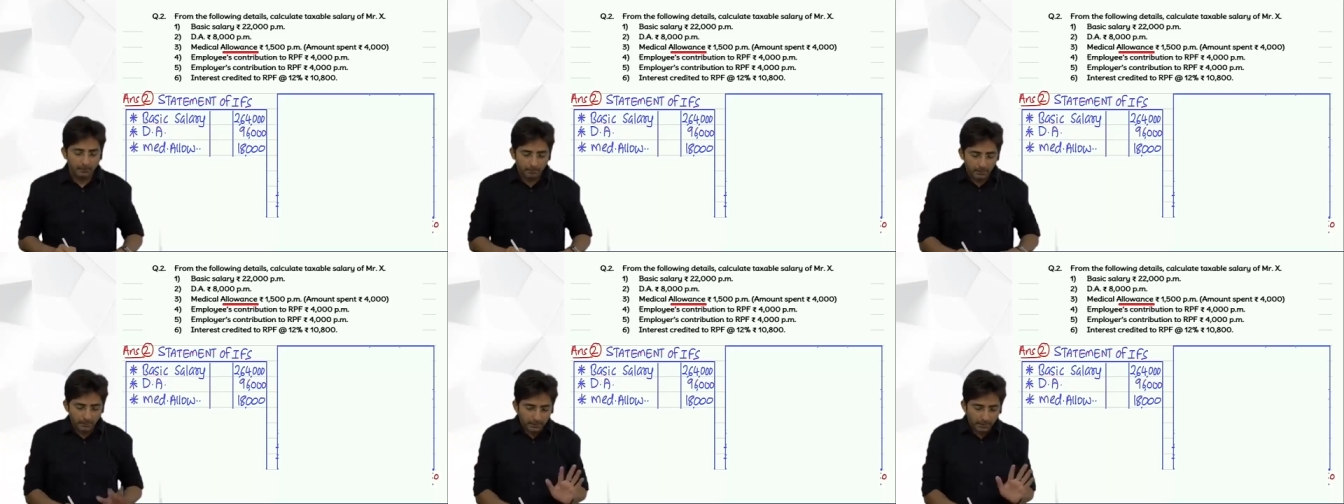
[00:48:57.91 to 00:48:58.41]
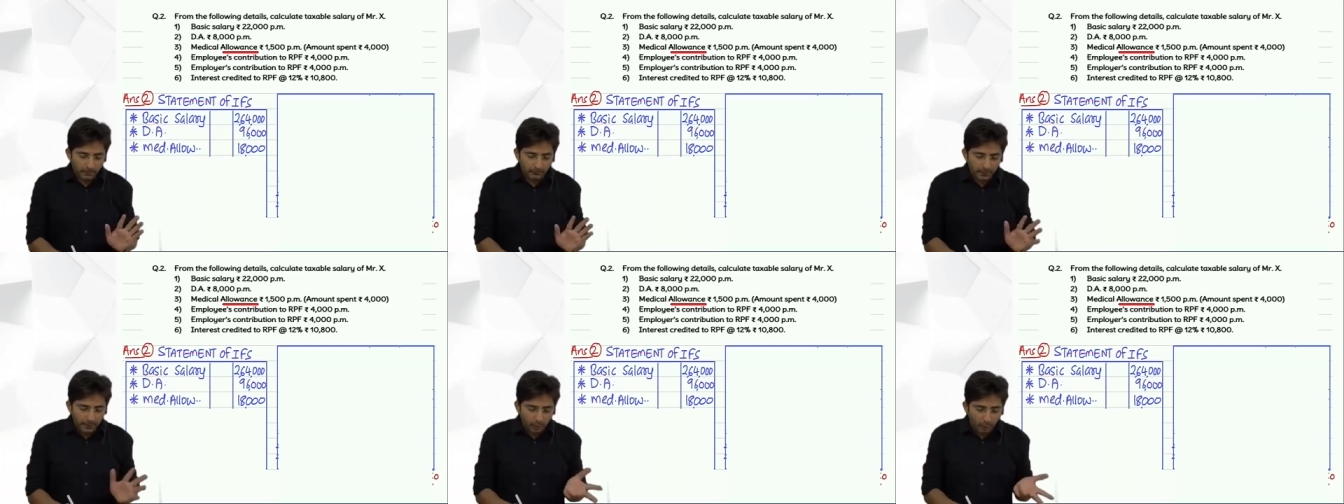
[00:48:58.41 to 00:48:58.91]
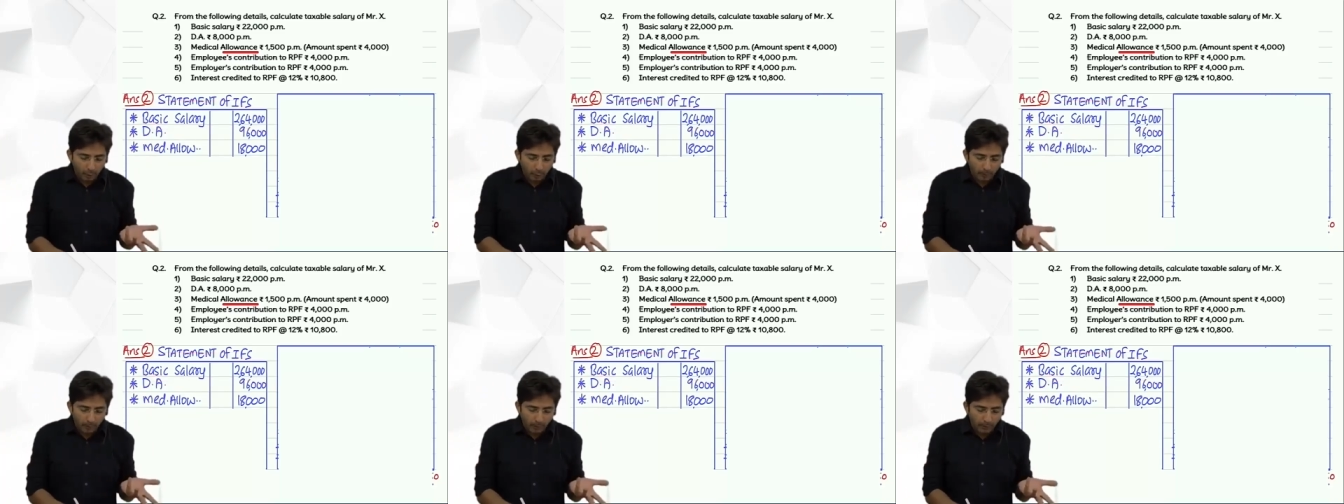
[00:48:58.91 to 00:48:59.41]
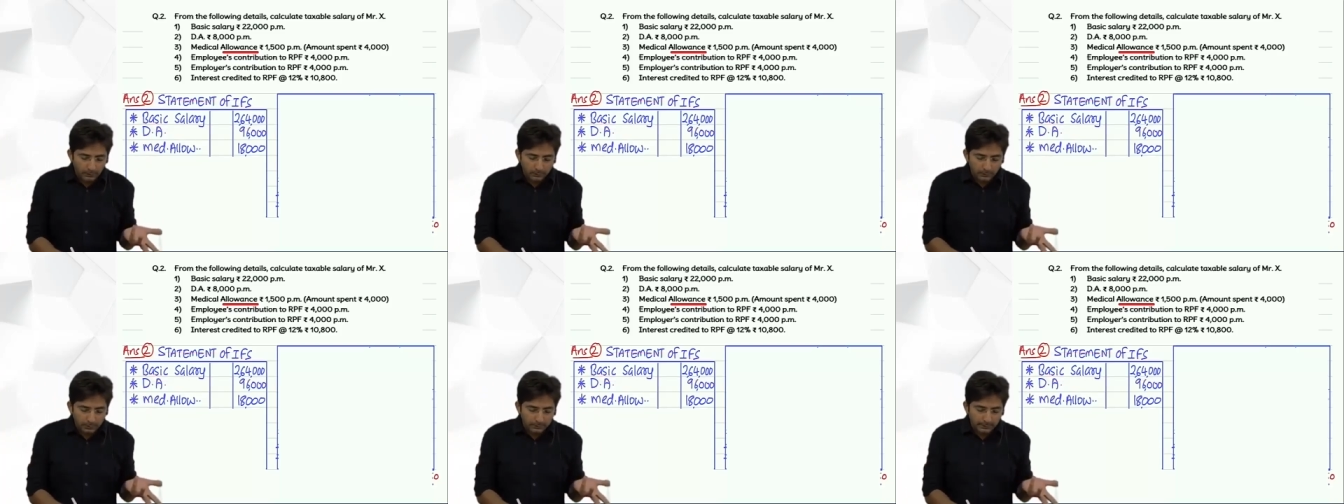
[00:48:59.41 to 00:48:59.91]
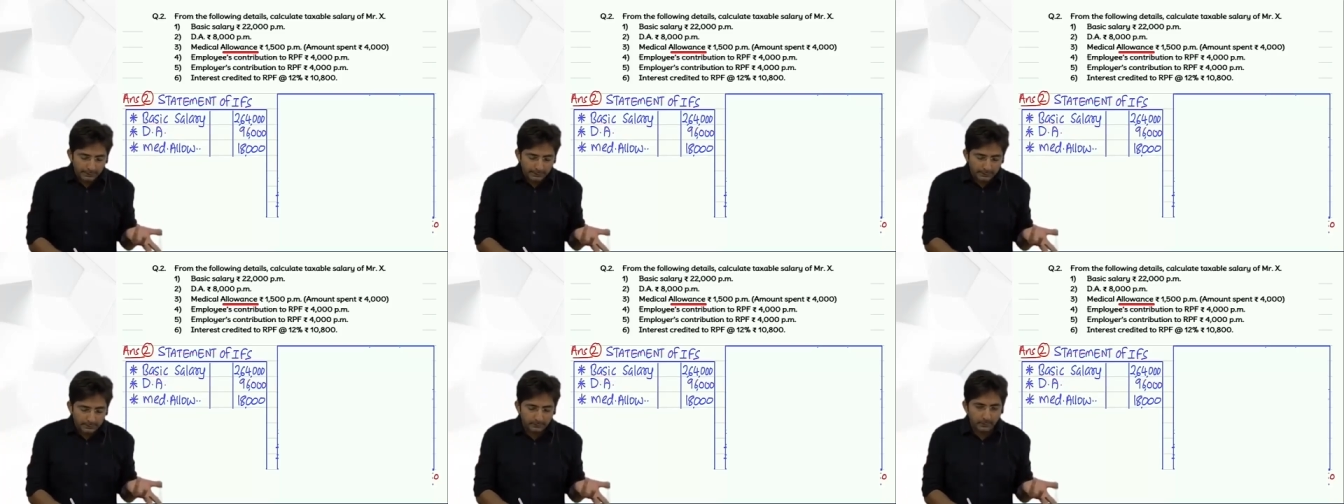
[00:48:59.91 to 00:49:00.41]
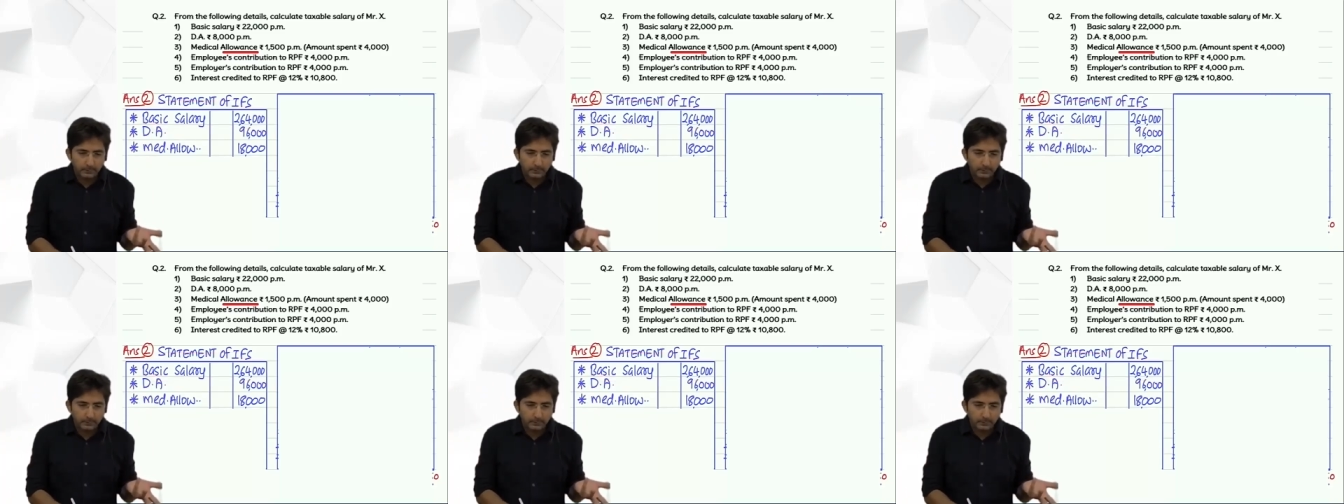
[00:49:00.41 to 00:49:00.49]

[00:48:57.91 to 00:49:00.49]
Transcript: But here we are not doing, because nothing is given,